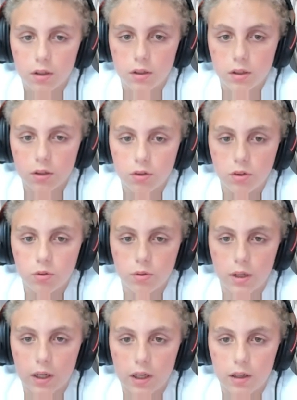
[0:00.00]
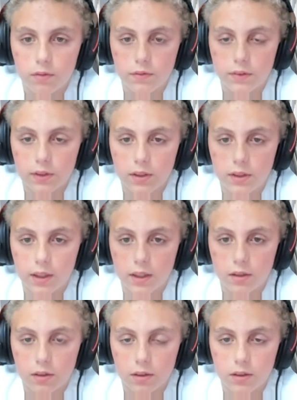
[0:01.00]
Here you have the
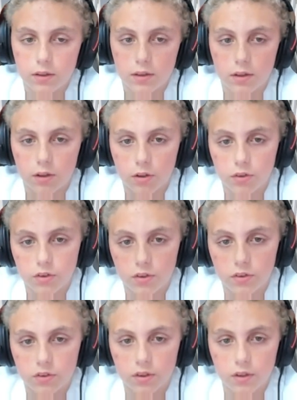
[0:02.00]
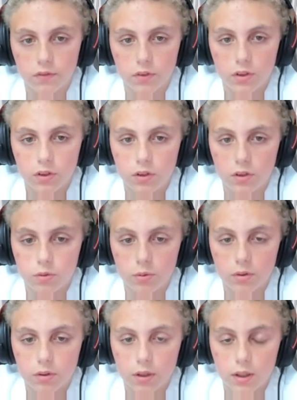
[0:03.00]
ALR 67,